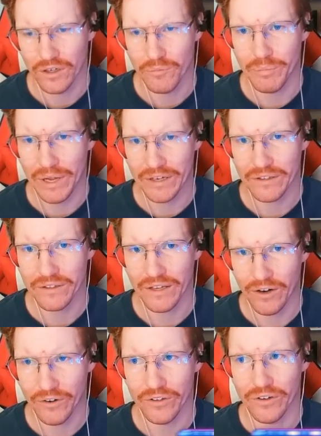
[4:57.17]
back
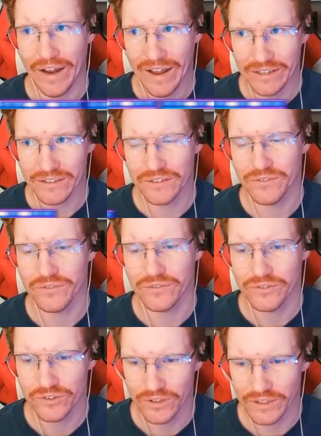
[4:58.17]
out of their active
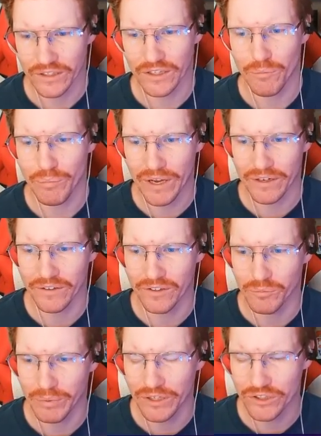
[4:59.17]
so that I can get back into their
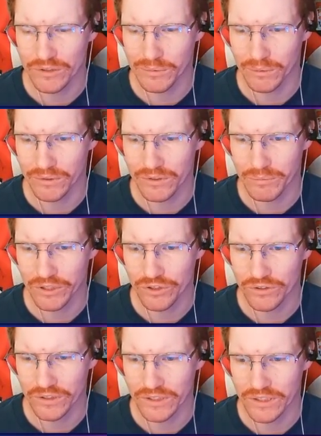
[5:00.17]
bench to be able to make
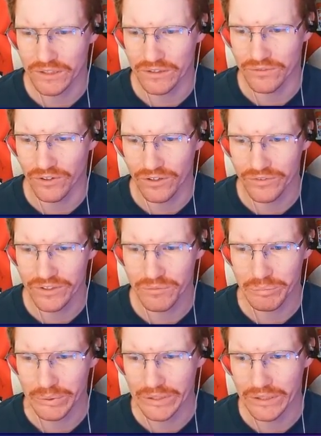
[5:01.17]
sure that they can evolve it.
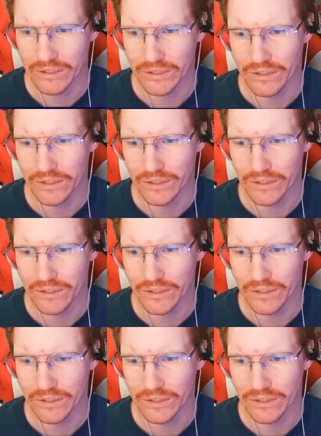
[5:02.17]
But